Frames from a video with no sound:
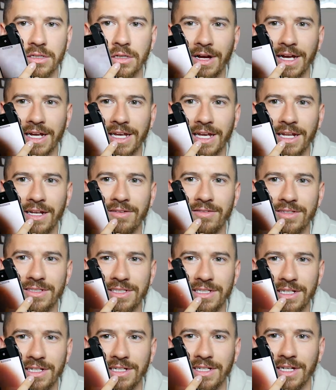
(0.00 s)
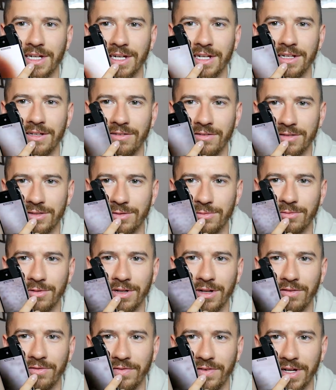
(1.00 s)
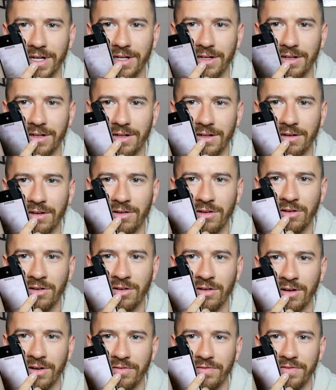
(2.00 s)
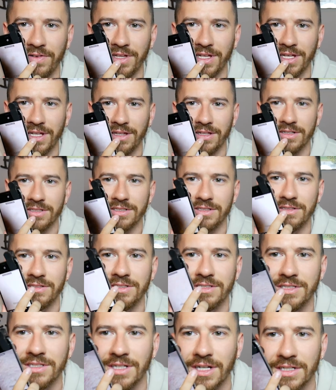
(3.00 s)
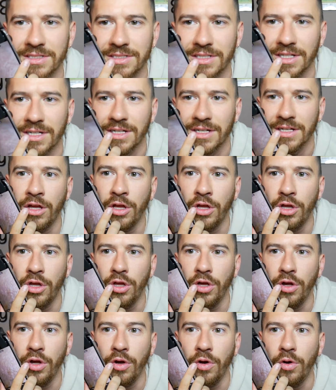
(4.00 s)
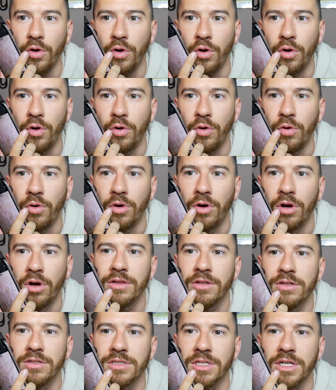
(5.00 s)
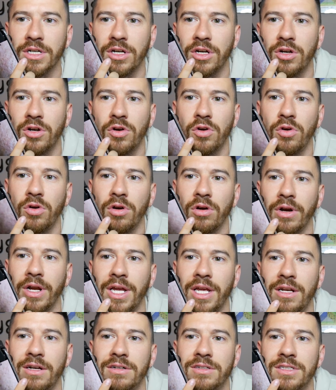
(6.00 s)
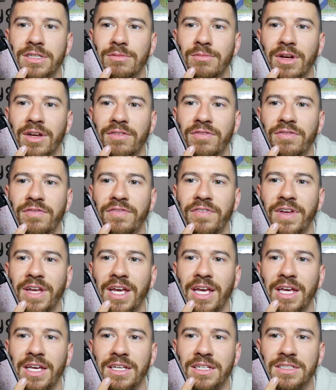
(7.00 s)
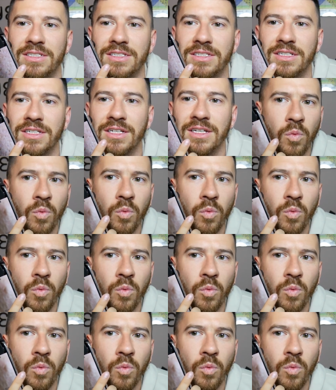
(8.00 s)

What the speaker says: I can't even see it yet, so we're gonna find out. Oh, I feel like it looks disgusting. Ew, there's like craters in my face.